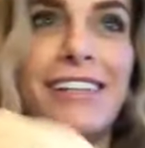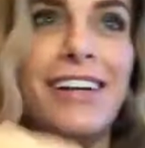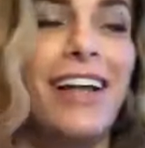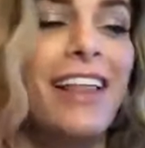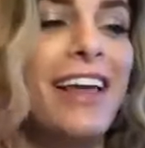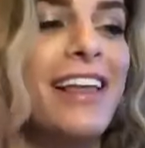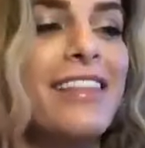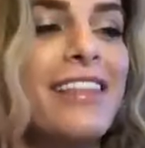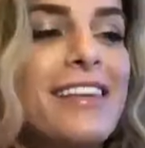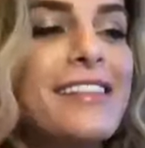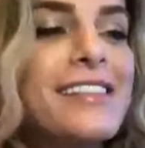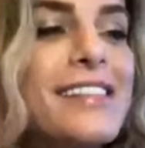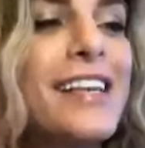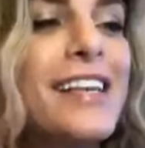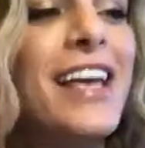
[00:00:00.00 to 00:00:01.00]
not like
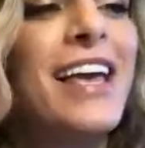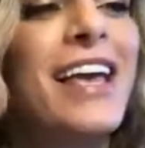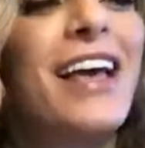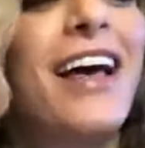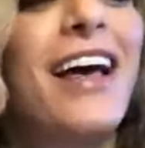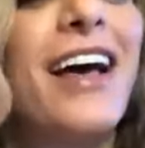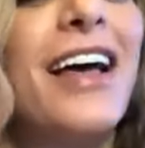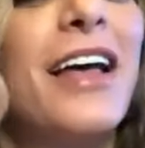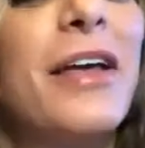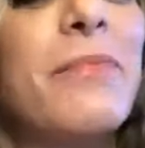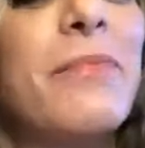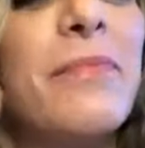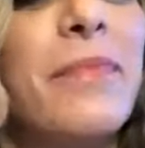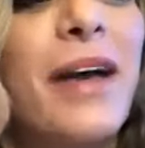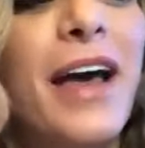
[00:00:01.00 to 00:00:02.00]
this
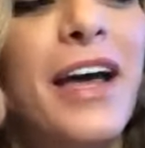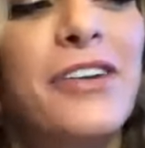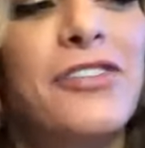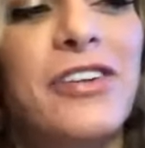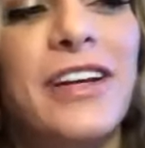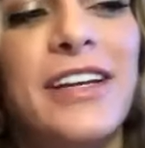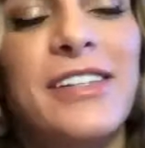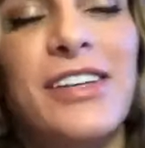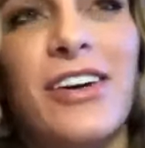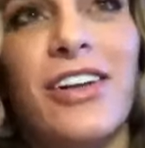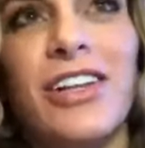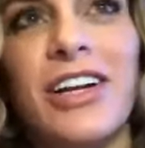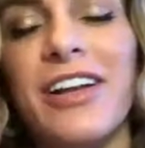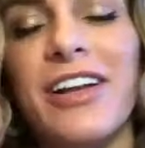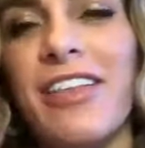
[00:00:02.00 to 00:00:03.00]

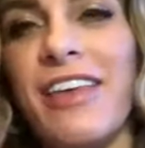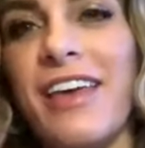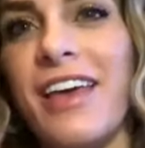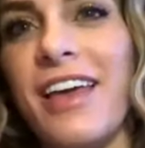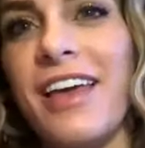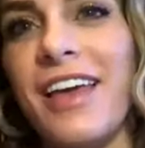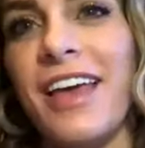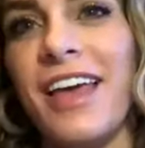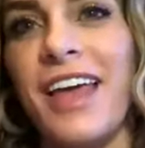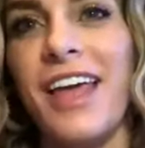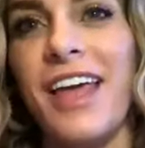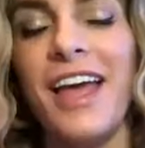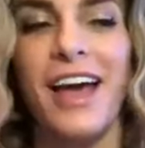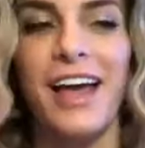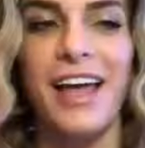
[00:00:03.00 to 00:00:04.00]
$100 thing.
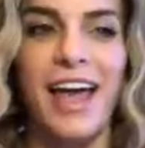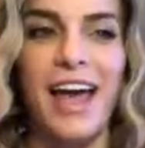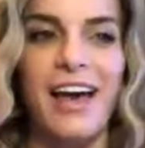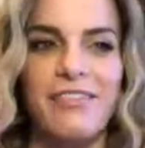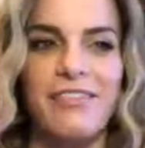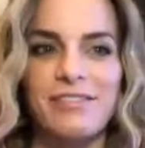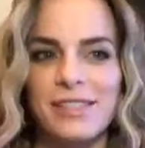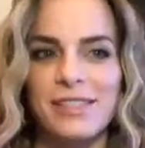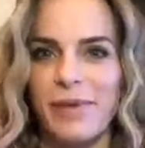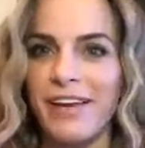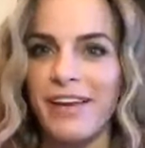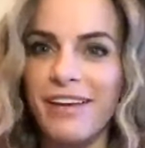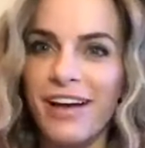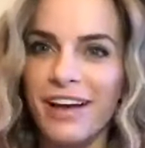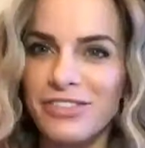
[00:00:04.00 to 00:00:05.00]
I have
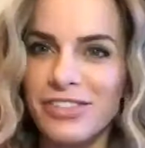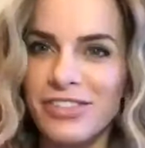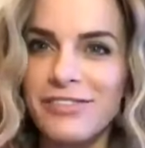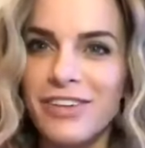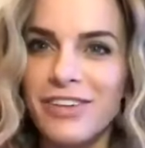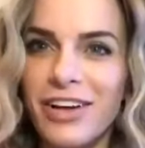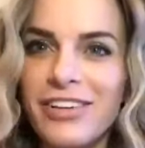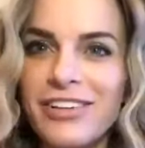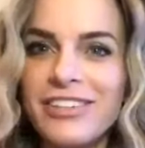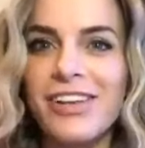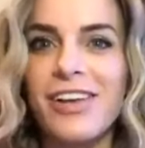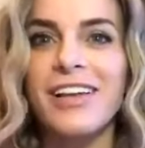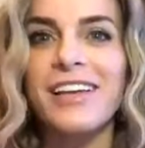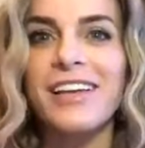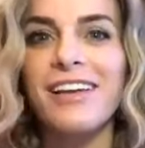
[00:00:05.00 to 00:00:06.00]
spent hundreds of dollars
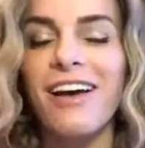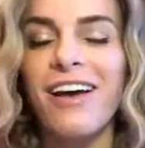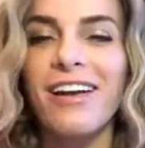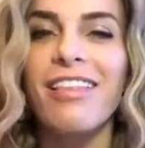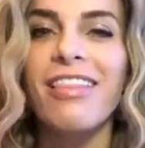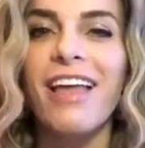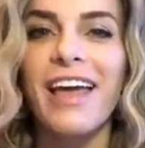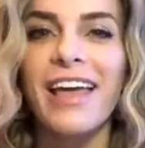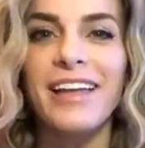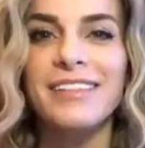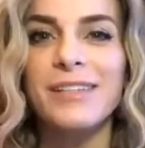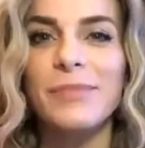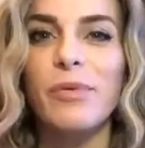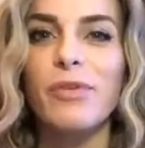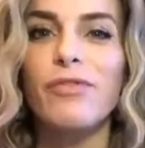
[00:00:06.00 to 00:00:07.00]
on a
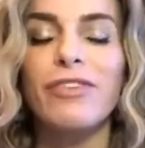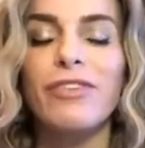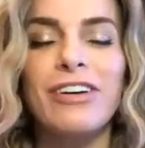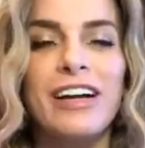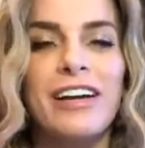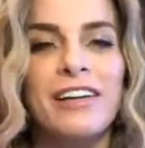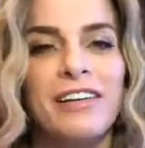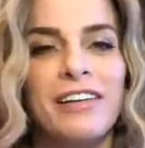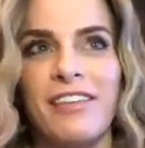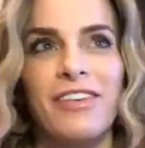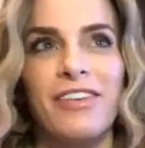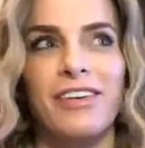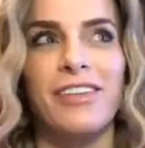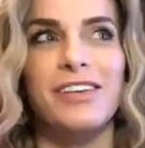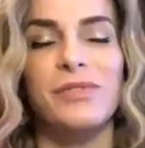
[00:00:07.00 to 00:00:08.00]
light before, and I
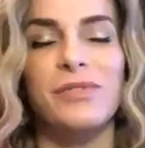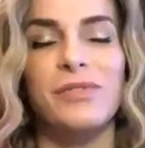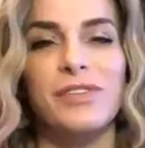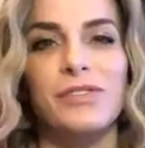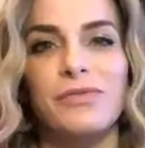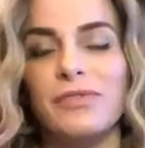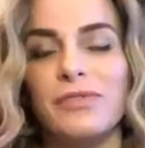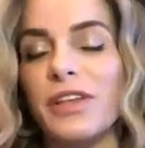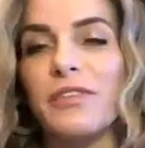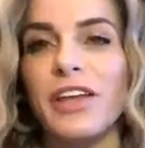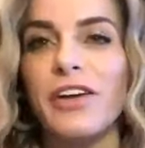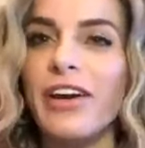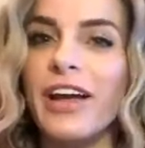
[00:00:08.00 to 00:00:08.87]
feel this one's really, really